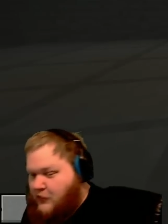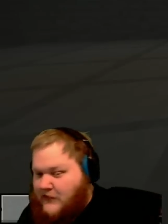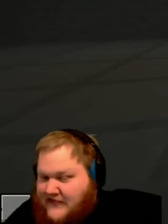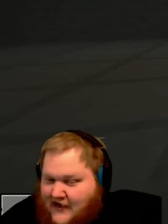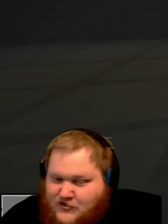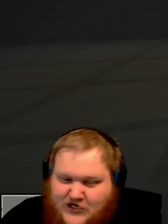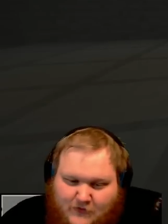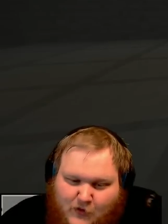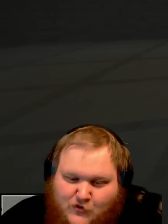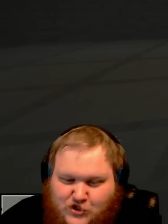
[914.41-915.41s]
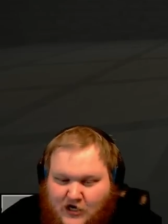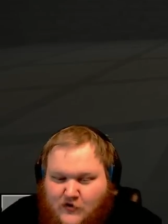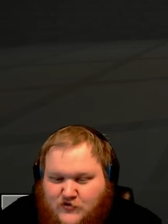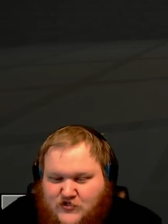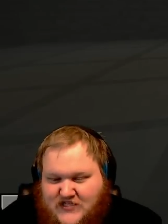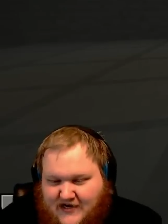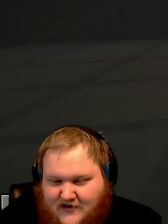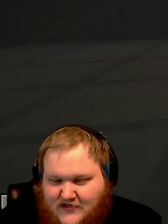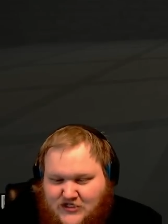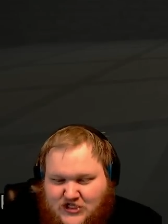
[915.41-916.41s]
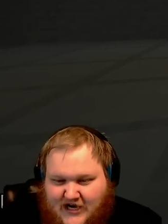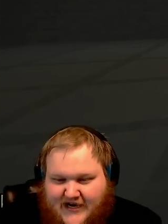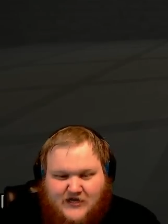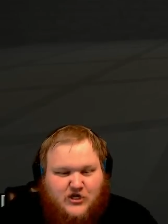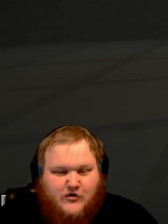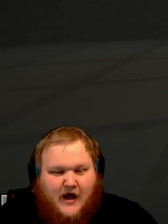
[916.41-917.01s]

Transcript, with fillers: without General Tso's Chicken, dude.